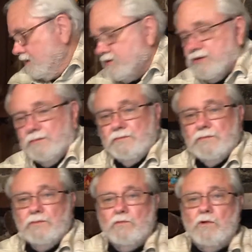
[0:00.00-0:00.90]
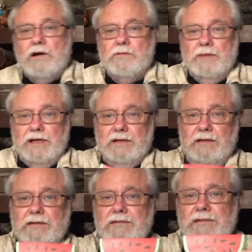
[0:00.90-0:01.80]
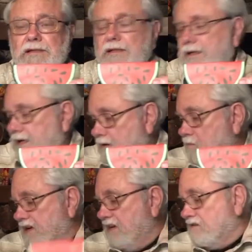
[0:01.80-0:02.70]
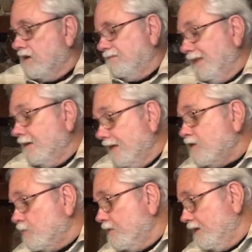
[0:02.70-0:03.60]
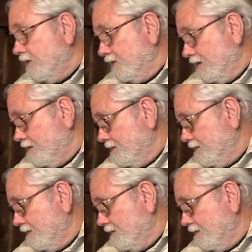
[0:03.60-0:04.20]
some watermelon, and Winkie thought, oh, that's pretty good.